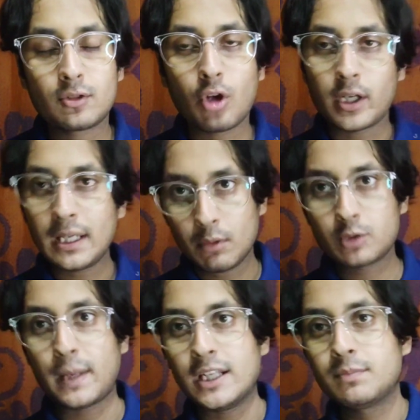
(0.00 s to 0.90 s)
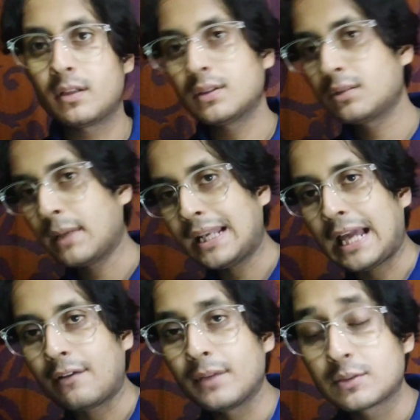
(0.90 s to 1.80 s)
talking about spanish because it's my
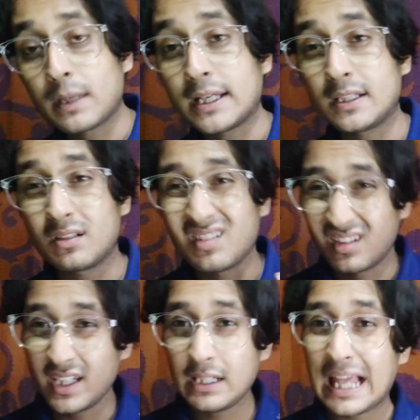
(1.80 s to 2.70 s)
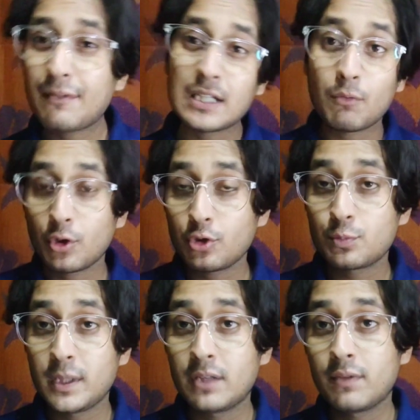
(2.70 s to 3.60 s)
it's my learning language i want to
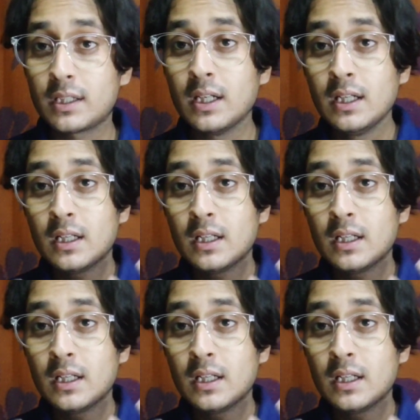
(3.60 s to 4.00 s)
speak with